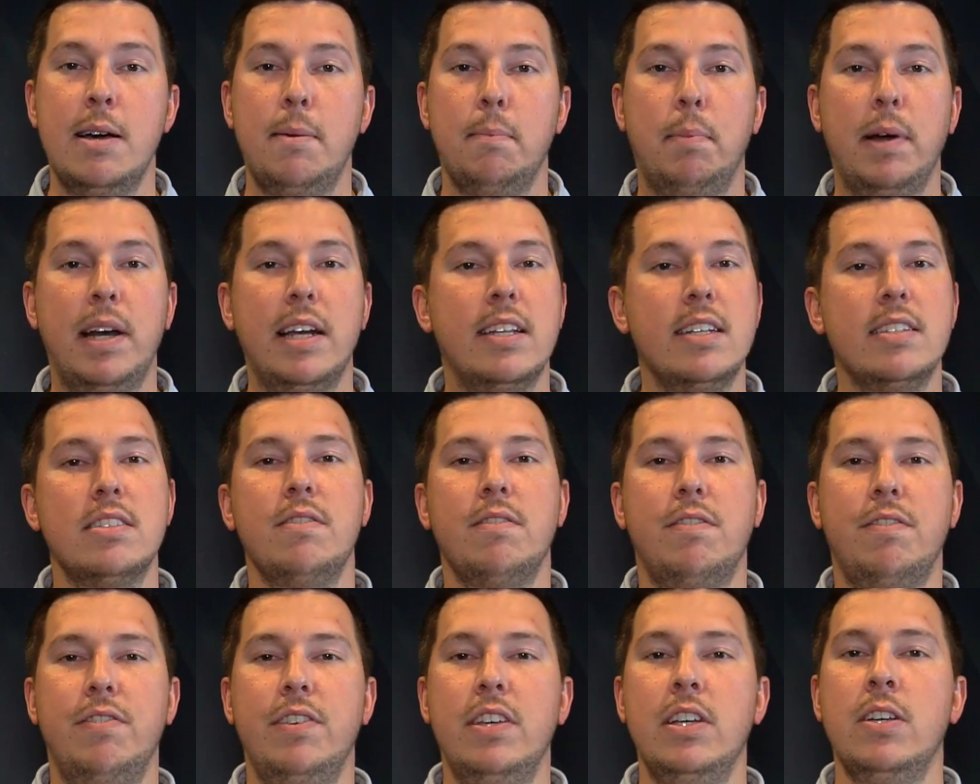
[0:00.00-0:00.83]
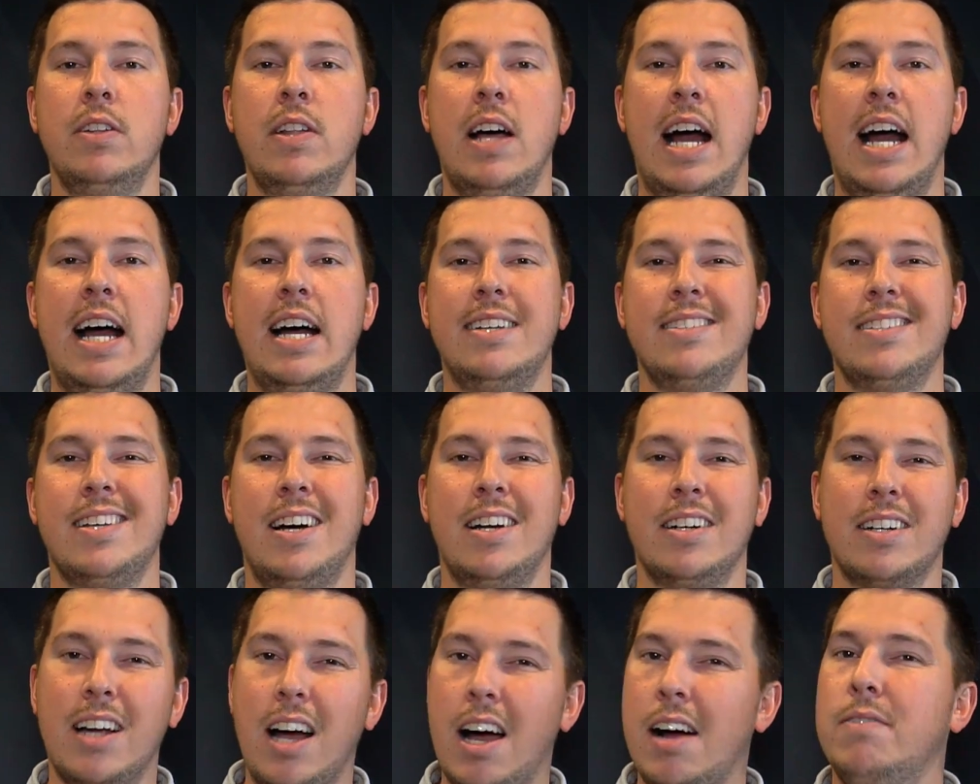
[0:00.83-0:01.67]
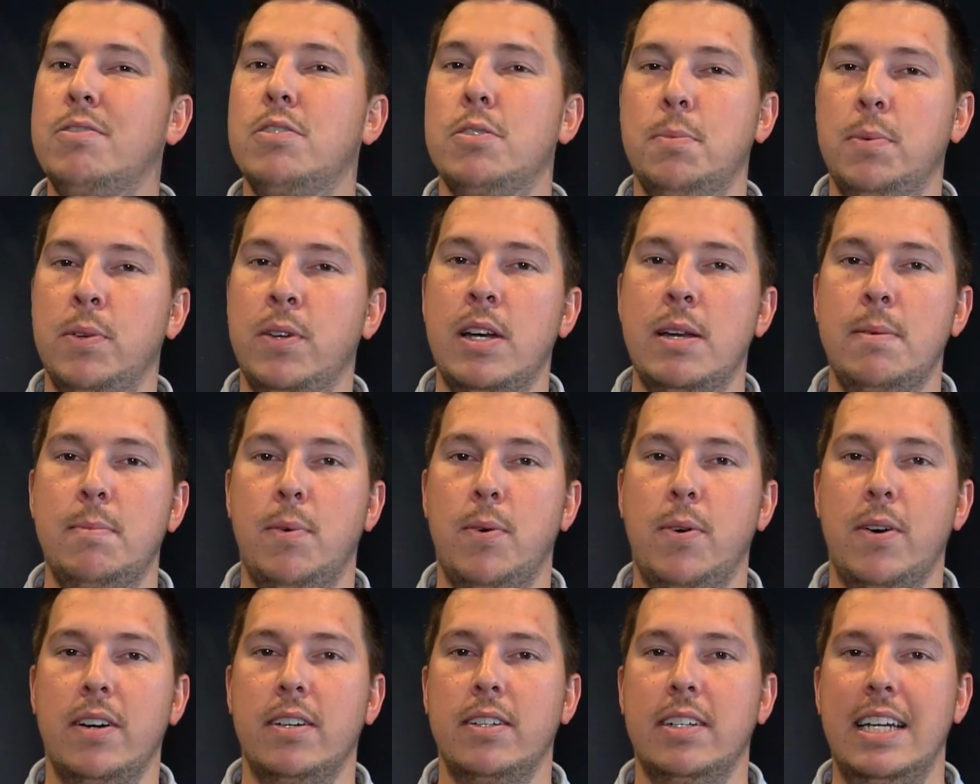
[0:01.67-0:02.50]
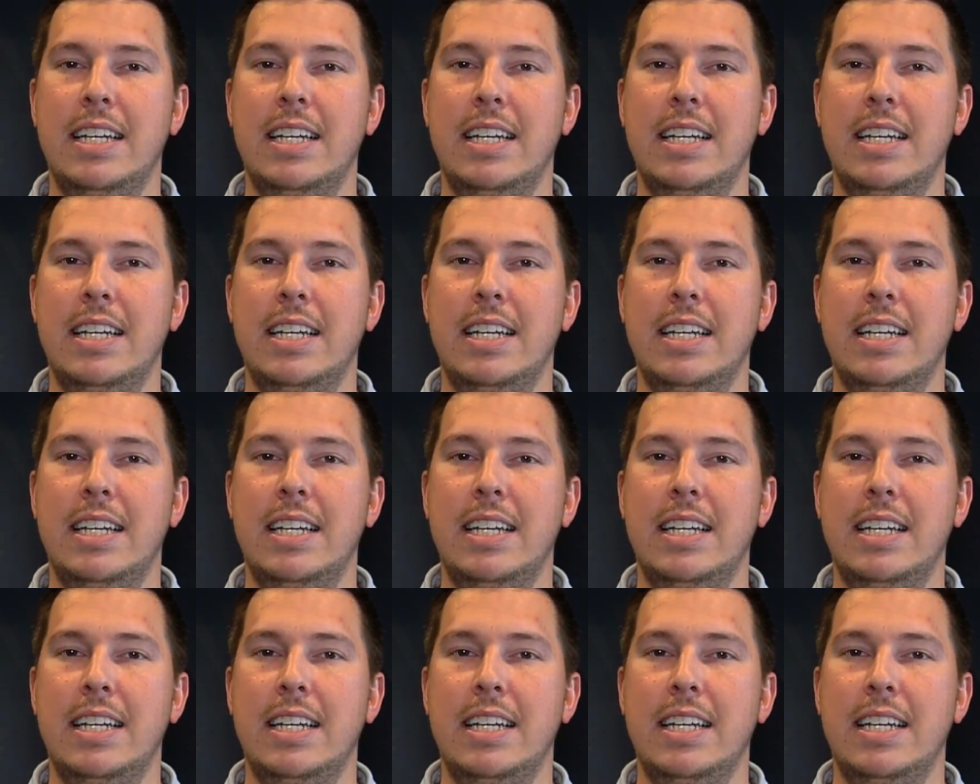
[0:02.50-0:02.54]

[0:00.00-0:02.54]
but it doesn't feel as uncomfortable anymore.